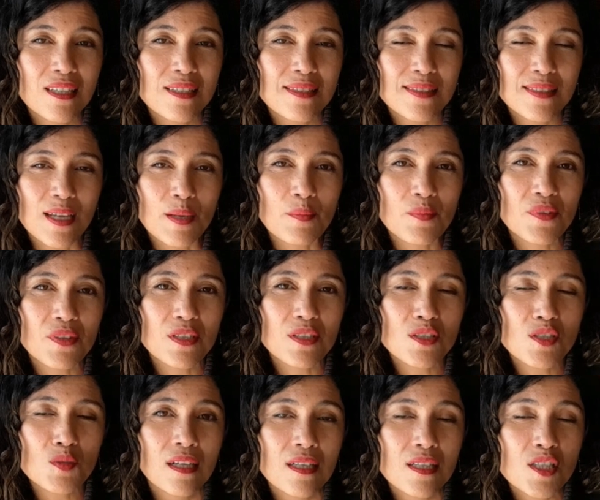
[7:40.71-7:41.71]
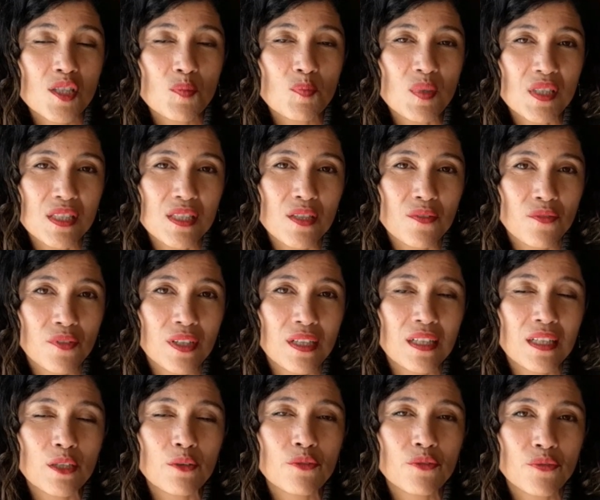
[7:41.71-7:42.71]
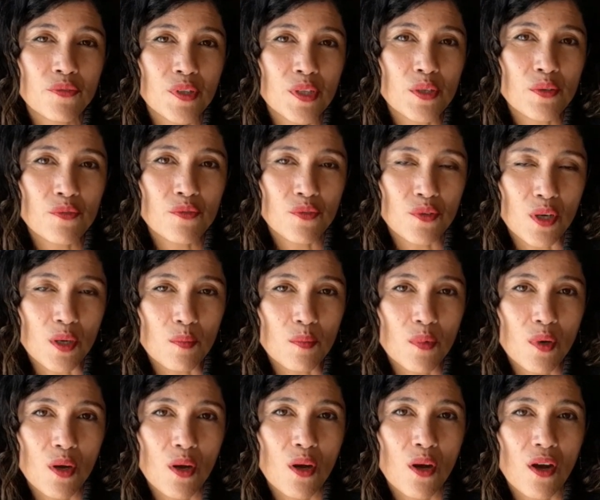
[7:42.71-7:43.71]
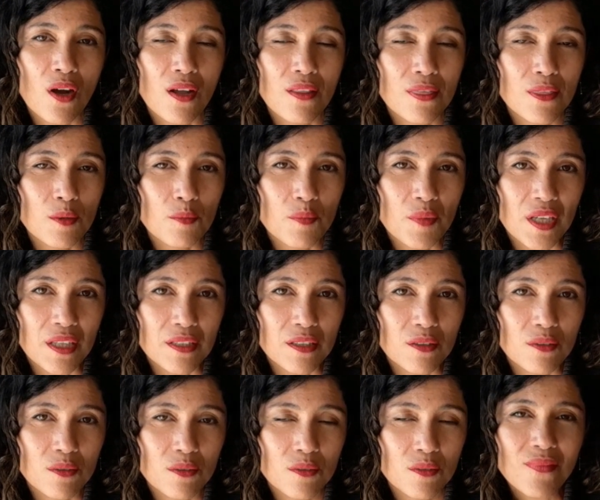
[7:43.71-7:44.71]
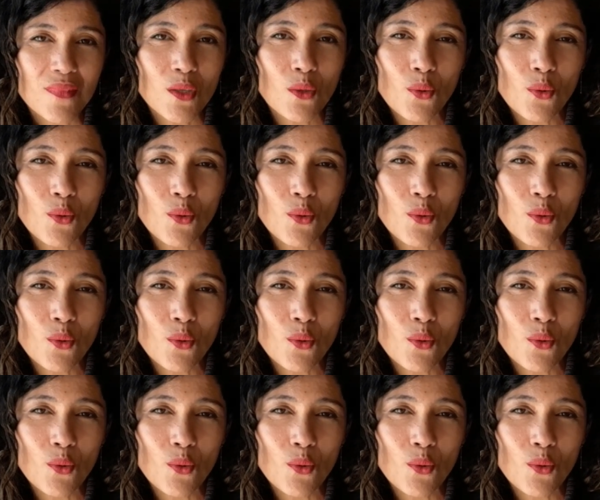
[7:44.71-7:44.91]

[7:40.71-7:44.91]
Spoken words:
something specifically free from on the menu.